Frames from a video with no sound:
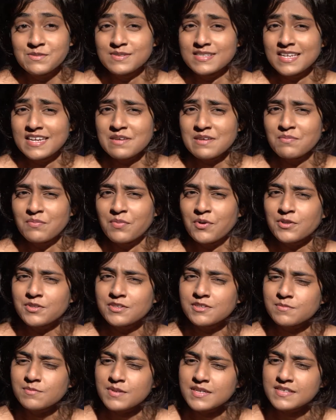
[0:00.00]
was getting
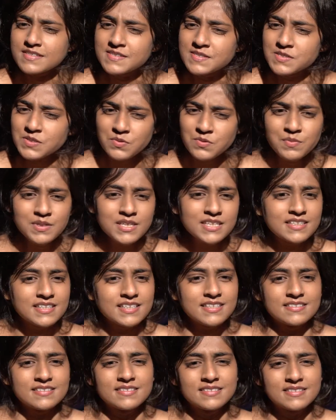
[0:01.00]
bothered by so many
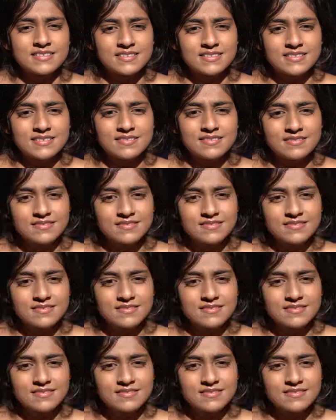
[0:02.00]
things.